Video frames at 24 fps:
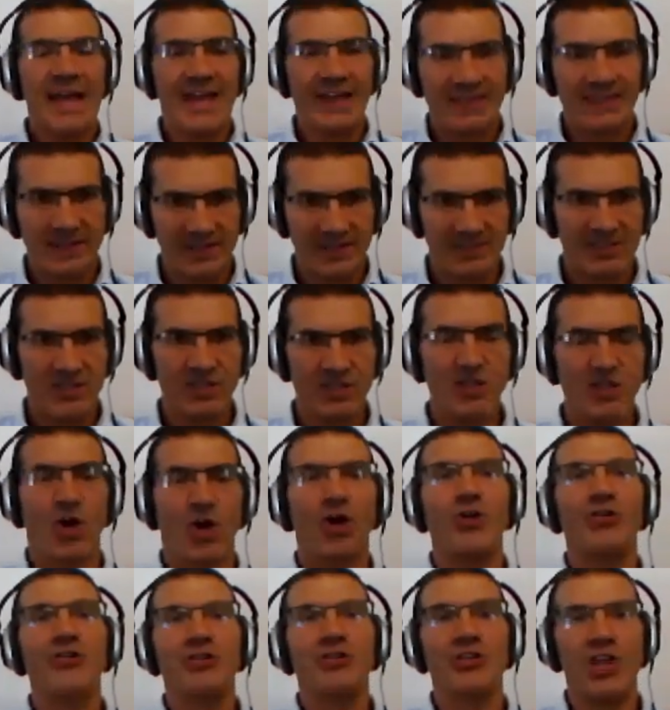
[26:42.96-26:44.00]
and that it's an
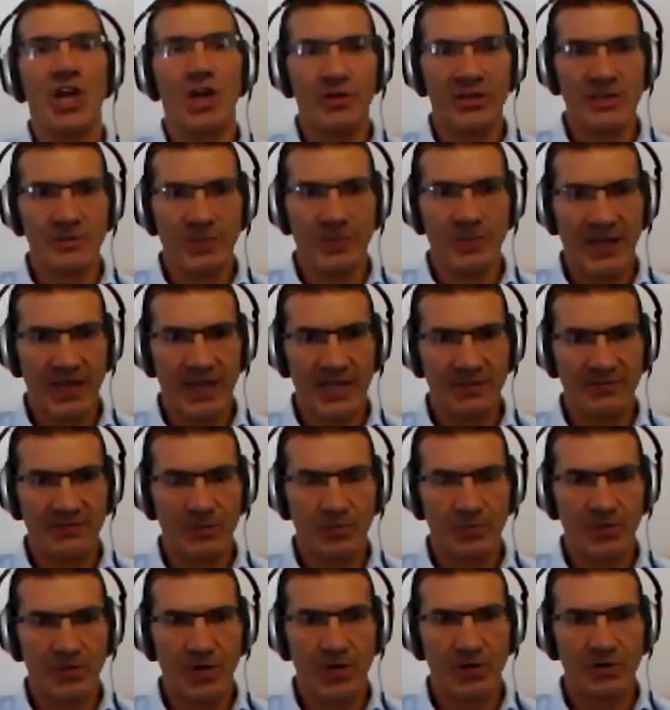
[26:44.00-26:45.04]
ongoing part of
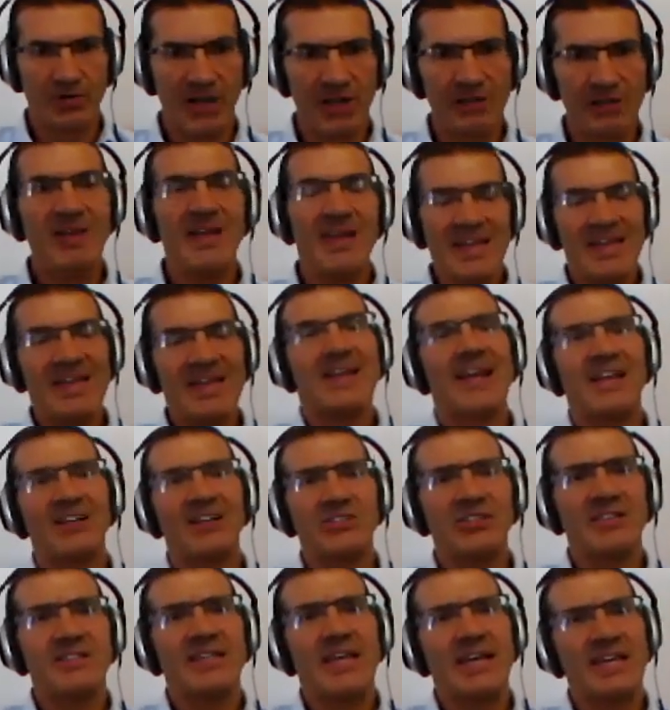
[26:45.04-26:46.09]
your program, it
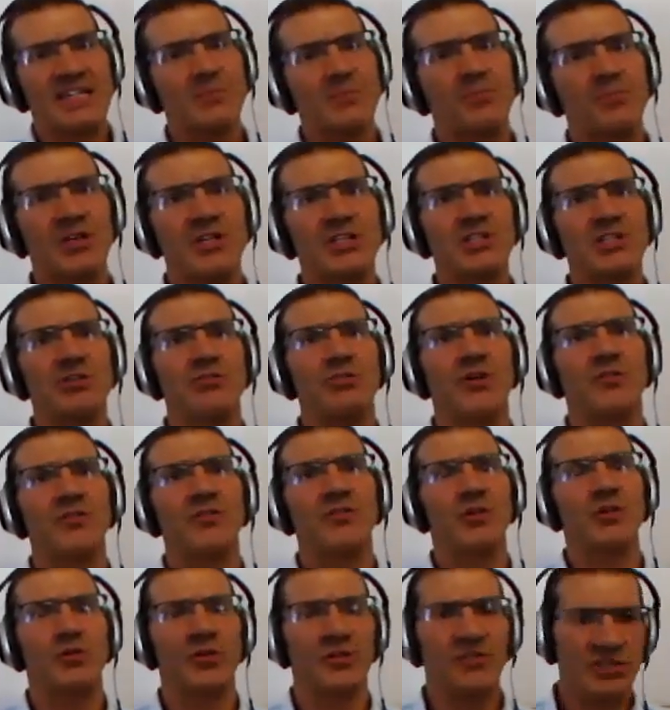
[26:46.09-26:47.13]
actually takes pressure off
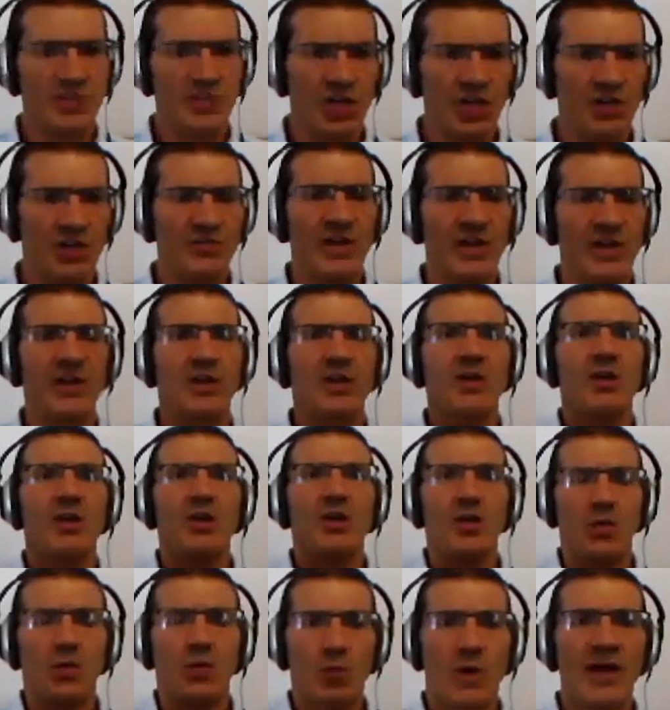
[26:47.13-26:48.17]
you. If it's over
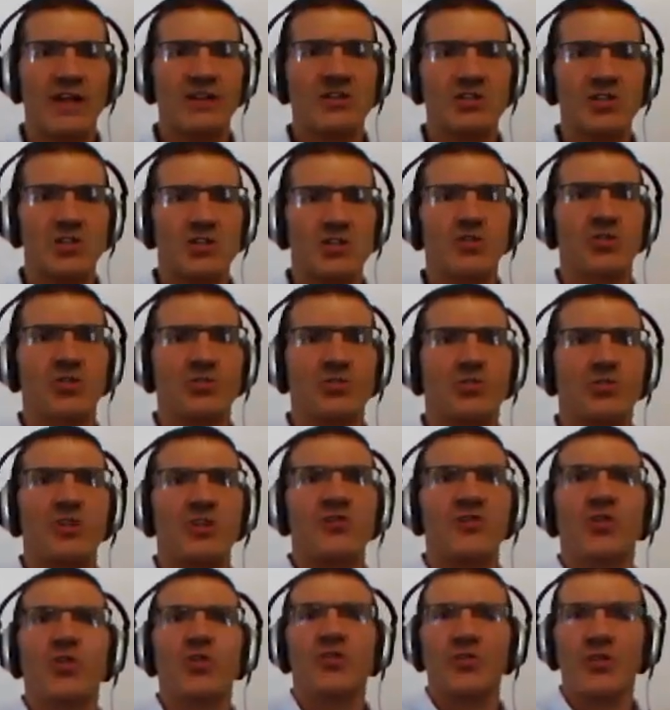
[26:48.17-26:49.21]
1, 2, 3,
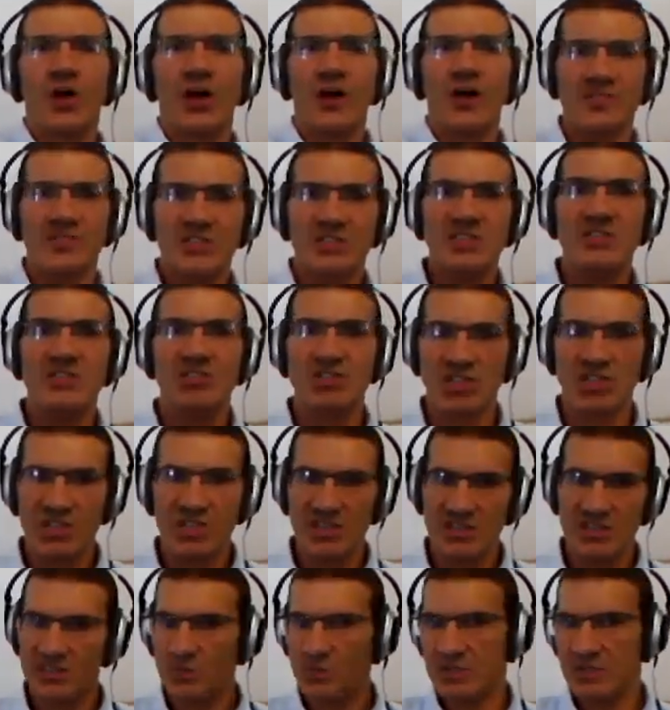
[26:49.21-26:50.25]
4, 5, 6
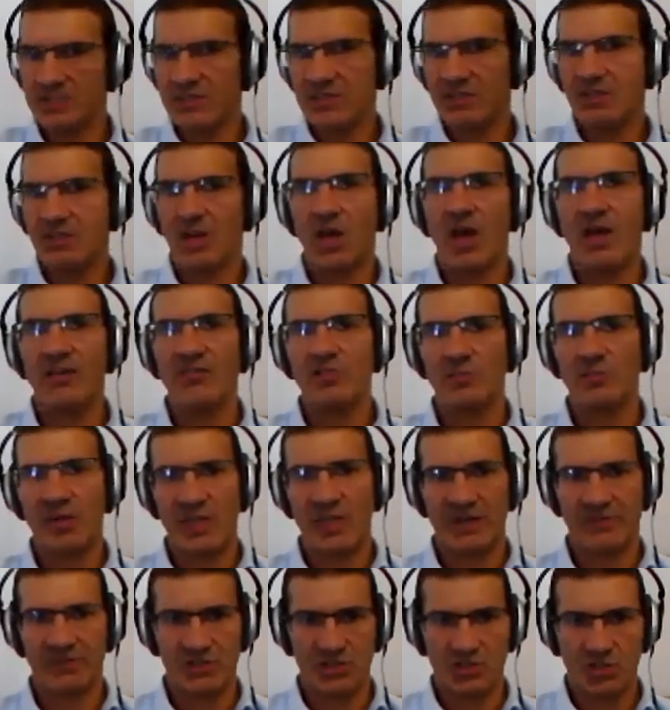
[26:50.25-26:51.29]
years, as we said, the
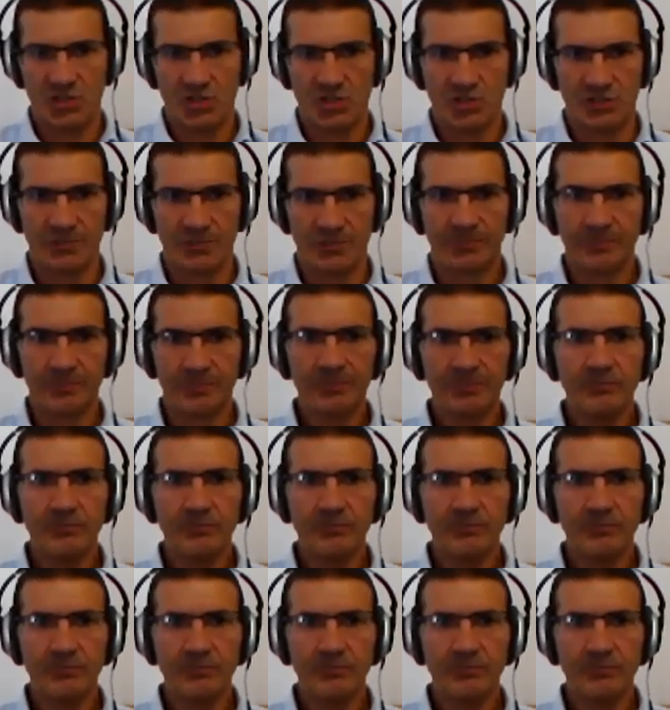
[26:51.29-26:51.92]
lifespan of a student,